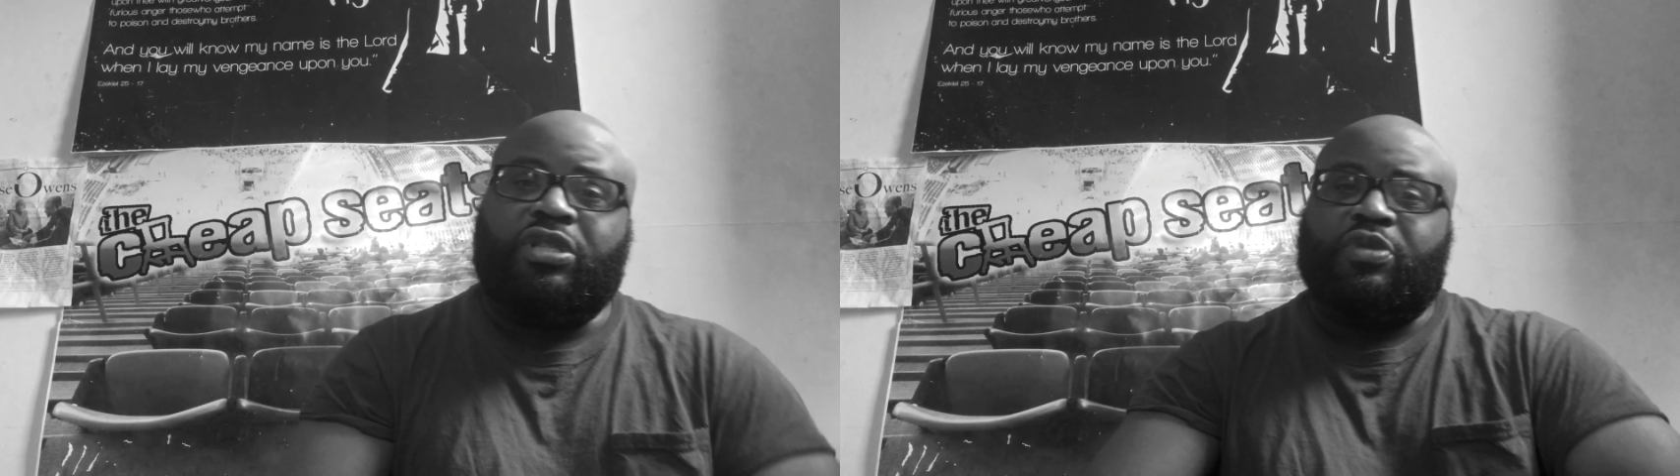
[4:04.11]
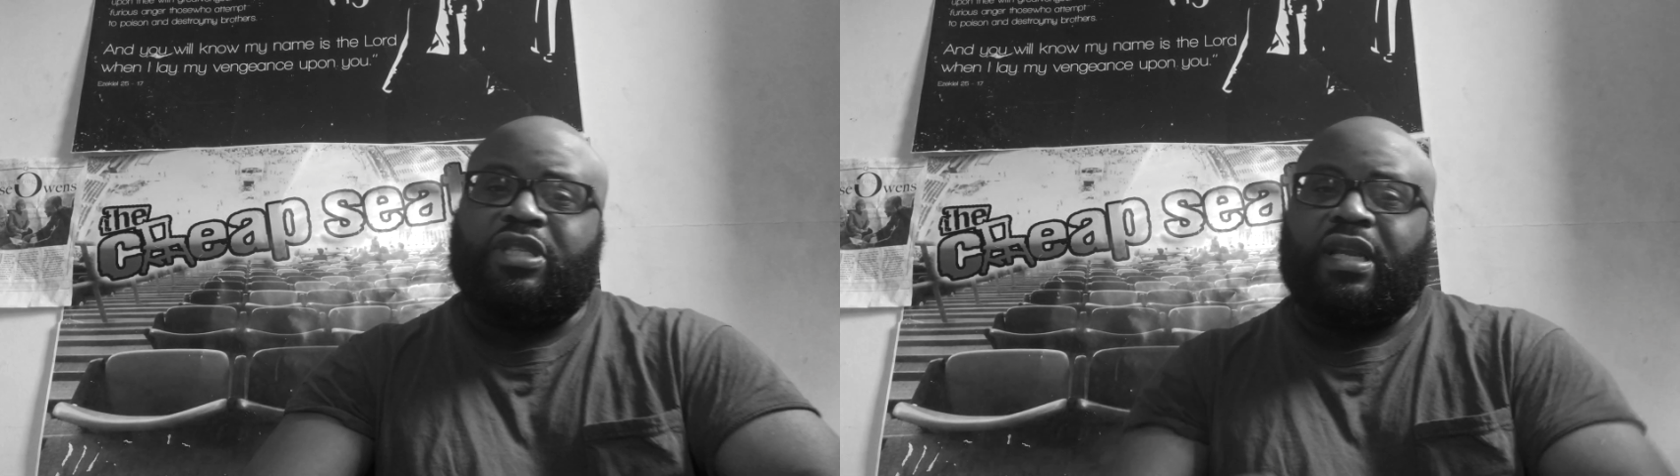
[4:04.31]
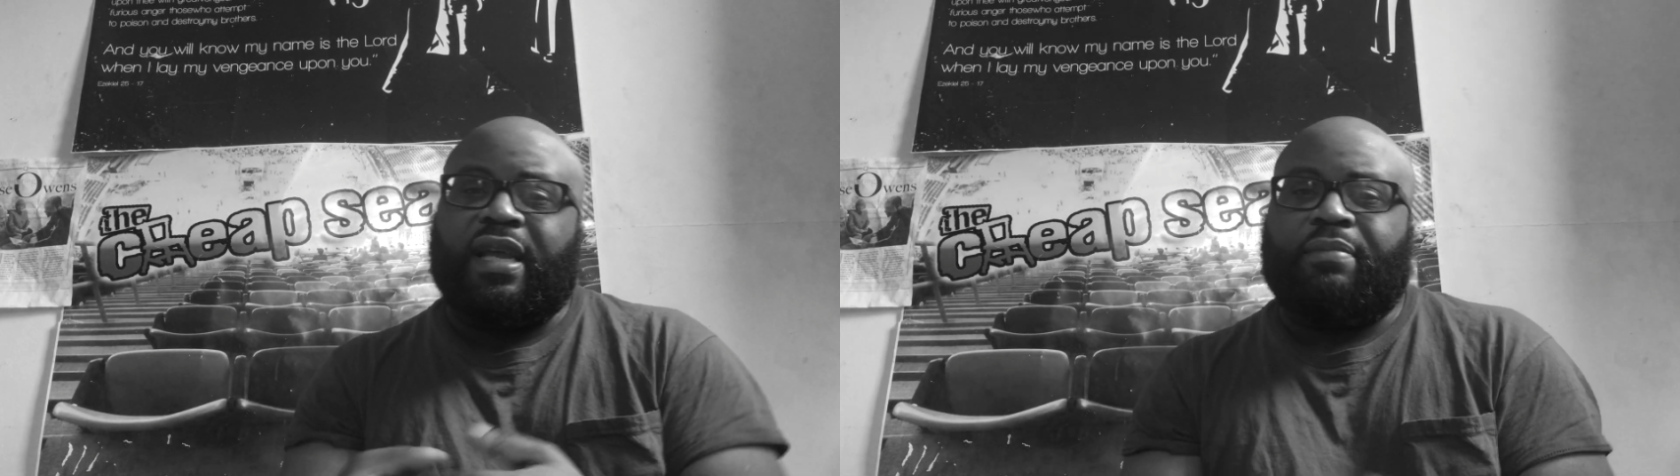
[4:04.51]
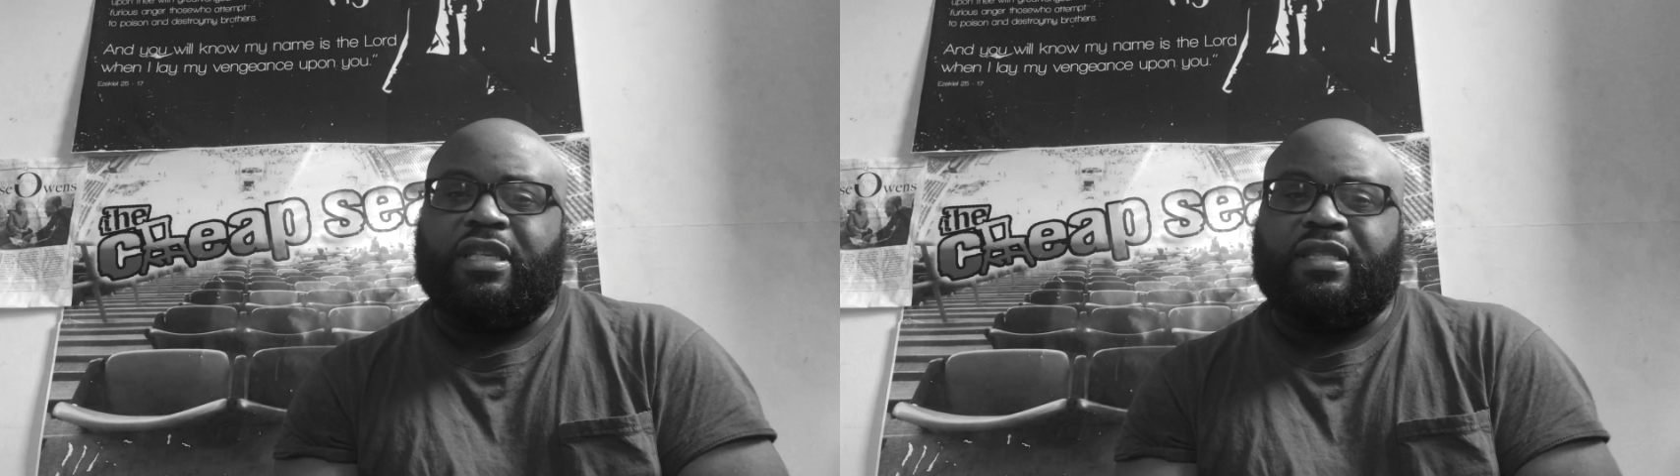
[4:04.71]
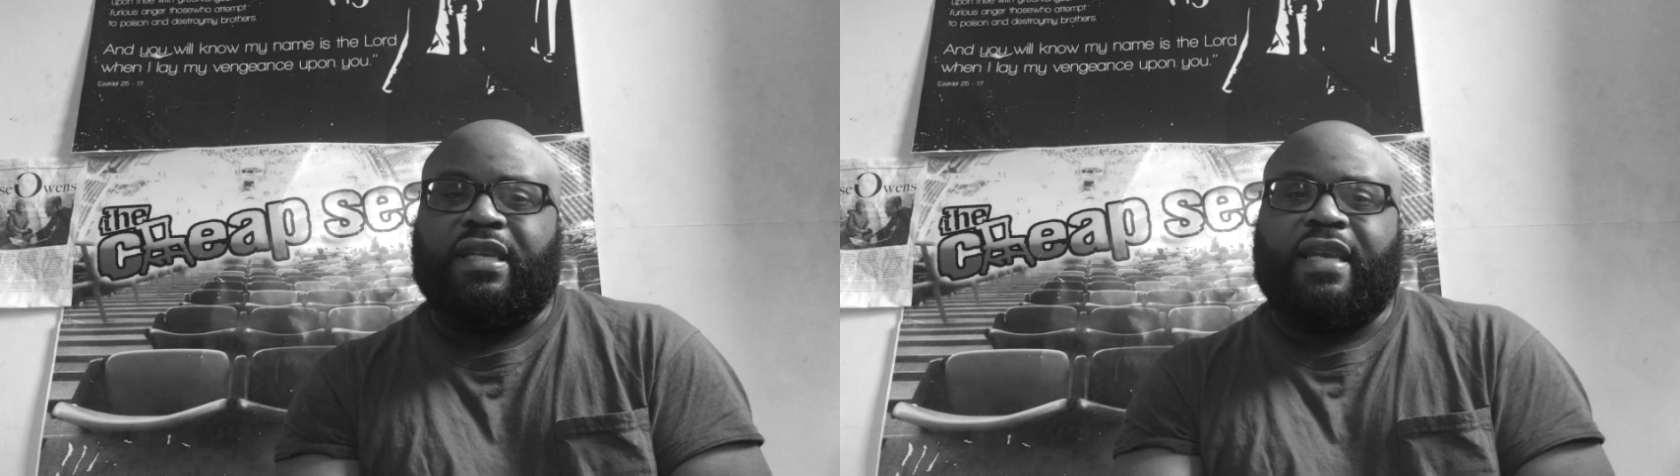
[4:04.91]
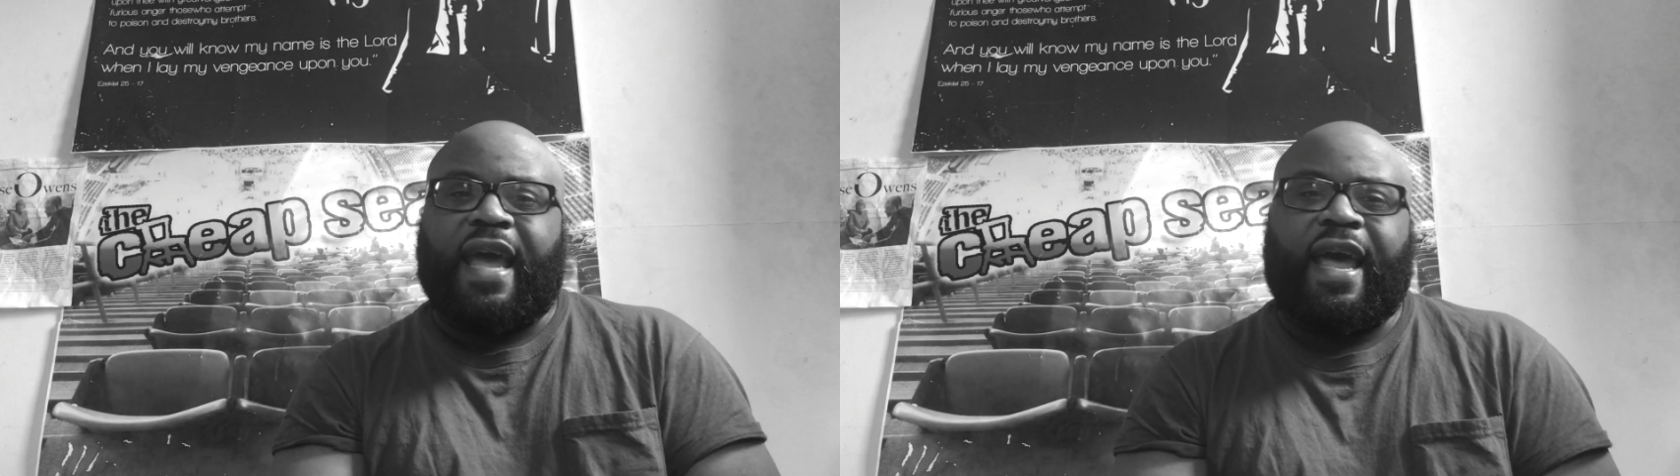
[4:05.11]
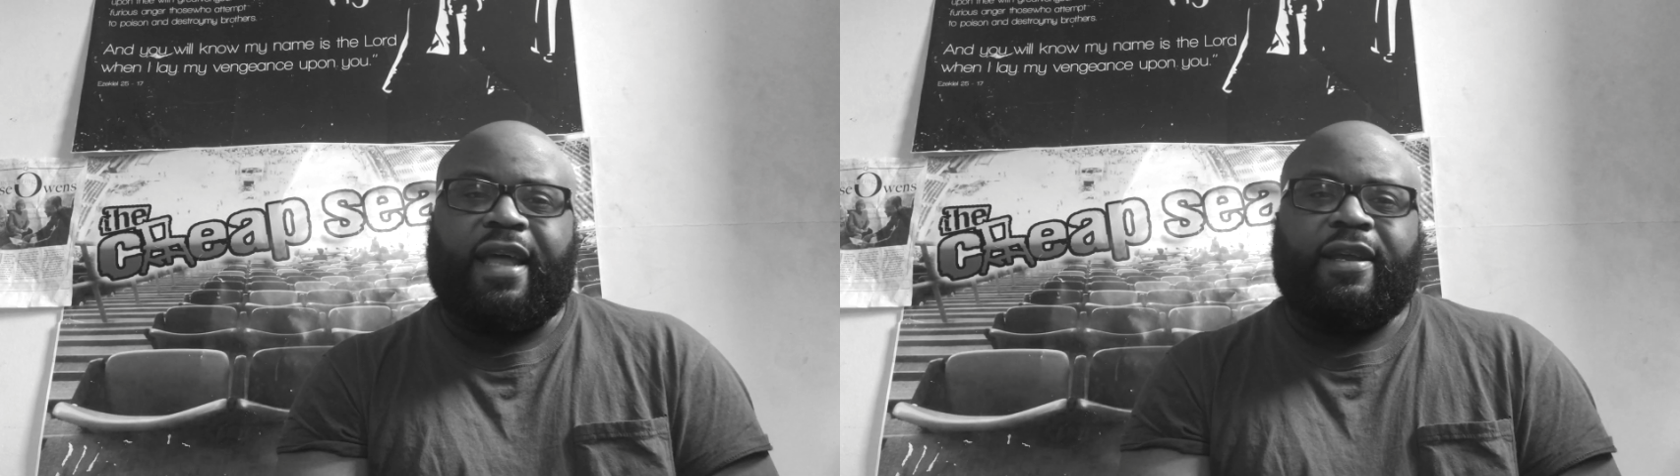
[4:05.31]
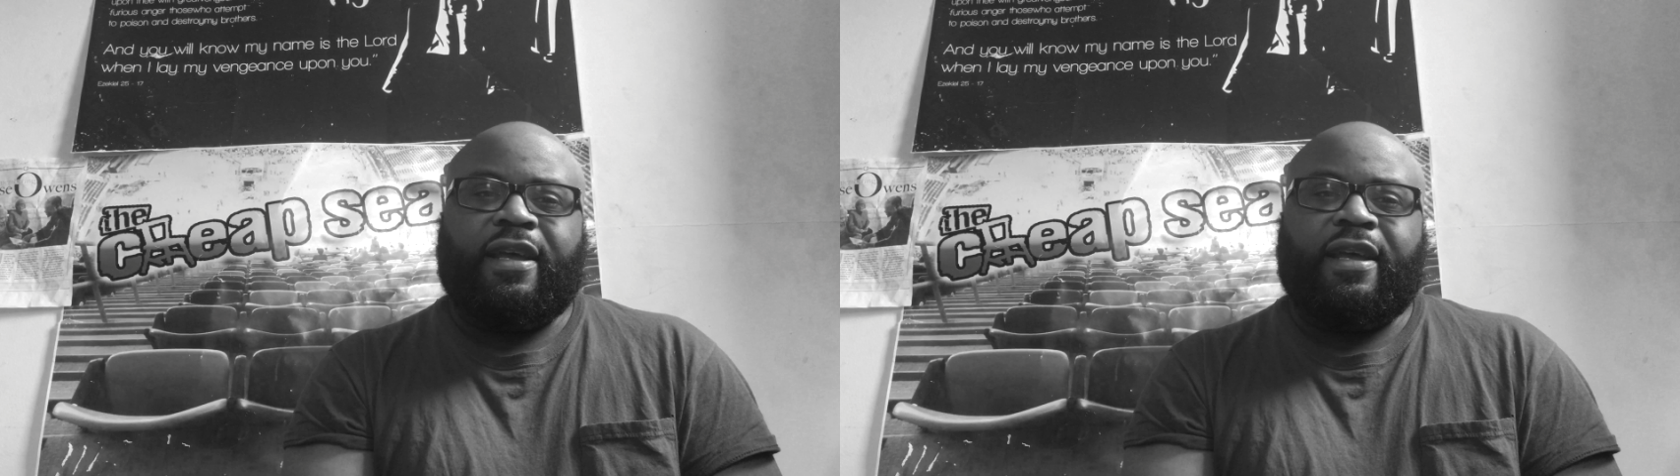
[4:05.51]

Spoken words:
He wants to claim this and that.